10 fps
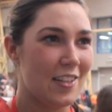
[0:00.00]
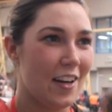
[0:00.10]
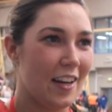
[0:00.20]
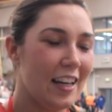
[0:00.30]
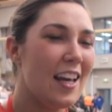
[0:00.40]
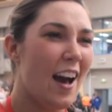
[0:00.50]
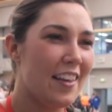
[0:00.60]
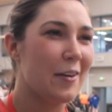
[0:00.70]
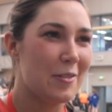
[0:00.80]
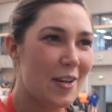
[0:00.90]
so I
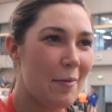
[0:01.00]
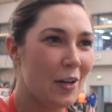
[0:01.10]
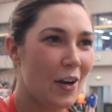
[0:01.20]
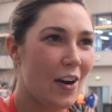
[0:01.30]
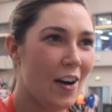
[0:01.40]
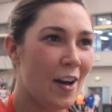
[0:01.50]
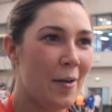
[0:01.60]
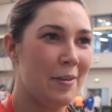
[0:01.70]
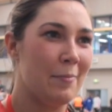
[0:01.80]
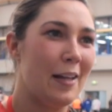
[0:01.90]
think it was time to go
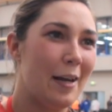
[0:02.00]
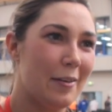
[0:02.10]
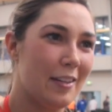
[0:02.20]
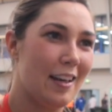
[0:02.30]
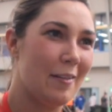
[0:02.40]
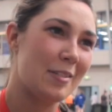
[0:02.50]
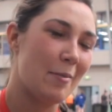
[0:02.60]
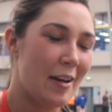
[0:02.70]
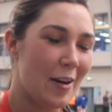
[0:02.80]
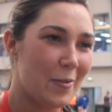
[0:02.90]
home and play with um, some
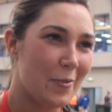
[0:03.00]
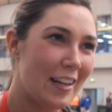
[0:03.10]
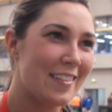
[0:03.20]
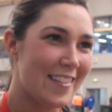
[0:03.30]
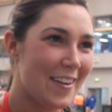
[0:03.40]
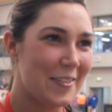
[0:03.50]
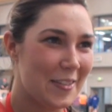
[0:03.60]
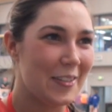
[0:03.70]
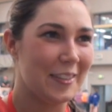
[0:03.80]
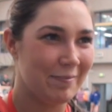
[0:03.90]
of my old friends. So it was
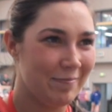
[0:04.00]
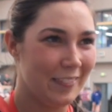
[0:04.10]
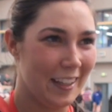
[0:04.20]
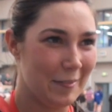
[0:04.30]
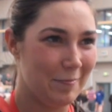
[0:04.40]
good. Yeah.